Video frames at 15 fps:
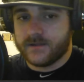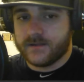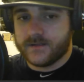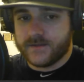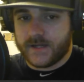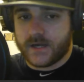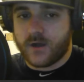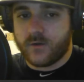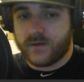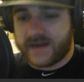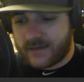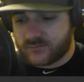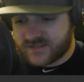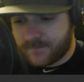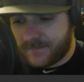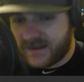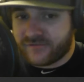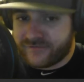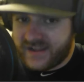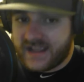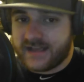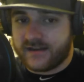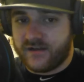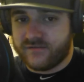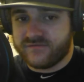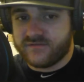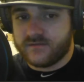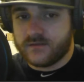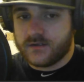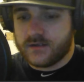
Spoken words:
and I was a big fan of.